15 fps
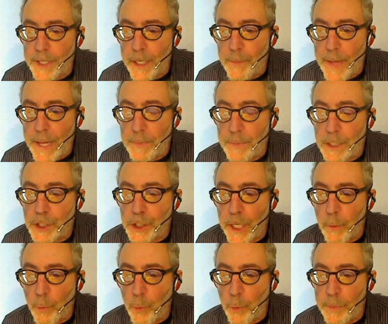and the amendments
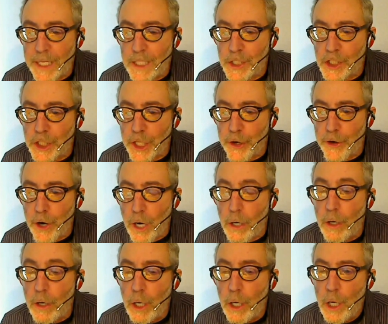that will be considered
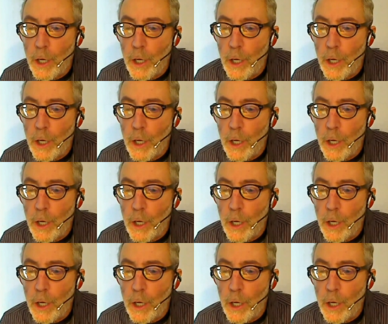are